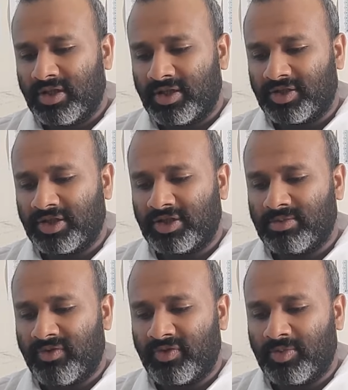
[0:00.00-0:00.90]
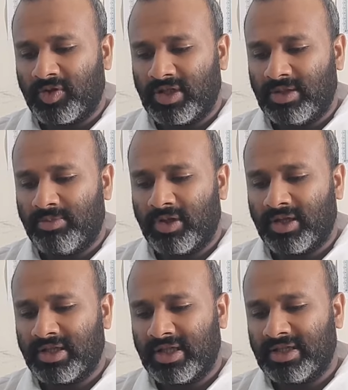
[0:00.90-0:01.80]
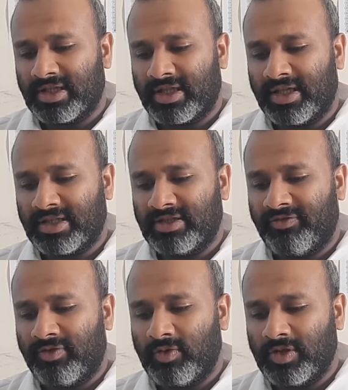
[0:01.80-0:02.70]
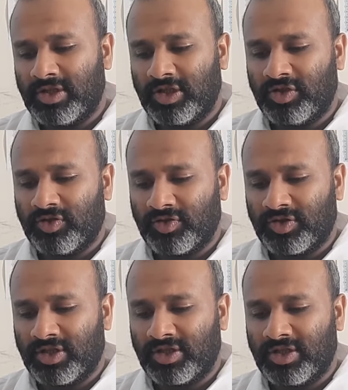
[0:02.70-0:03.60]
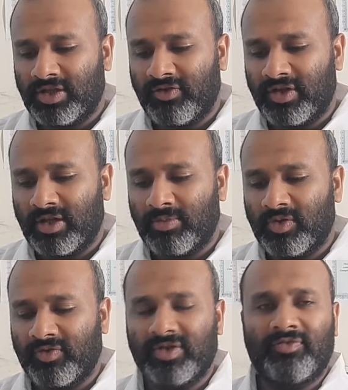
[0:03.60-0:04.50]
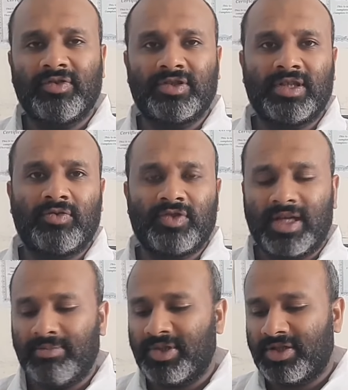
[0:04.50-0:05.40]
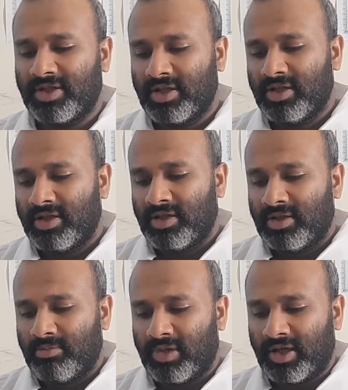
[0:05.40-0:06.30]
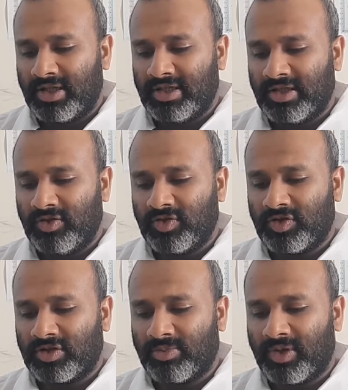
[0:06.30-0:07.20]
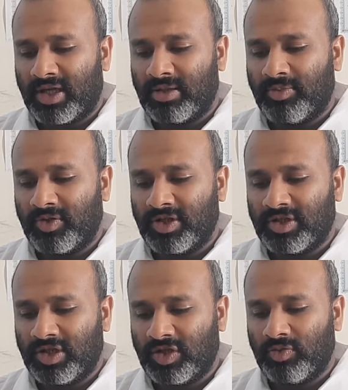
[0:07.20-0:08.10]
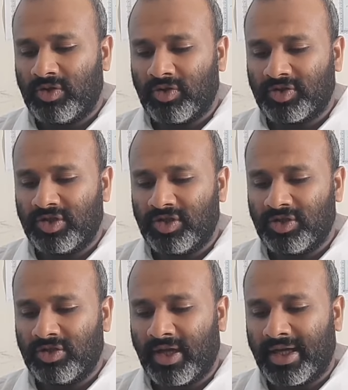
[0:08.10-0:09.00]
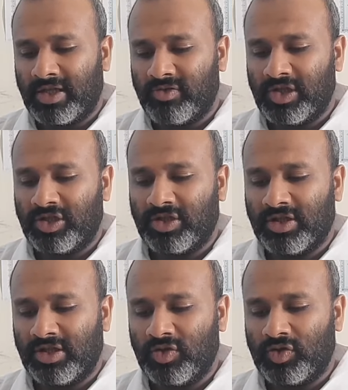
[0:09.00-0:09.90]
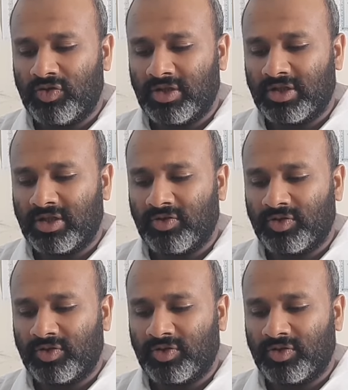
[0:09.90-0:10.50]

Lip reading: system of the body. Blood is a connective fluid tissue consisting of a number of different cell types. Blood is used to supply the body's tissue with oxygen, hydration, and nutrients, and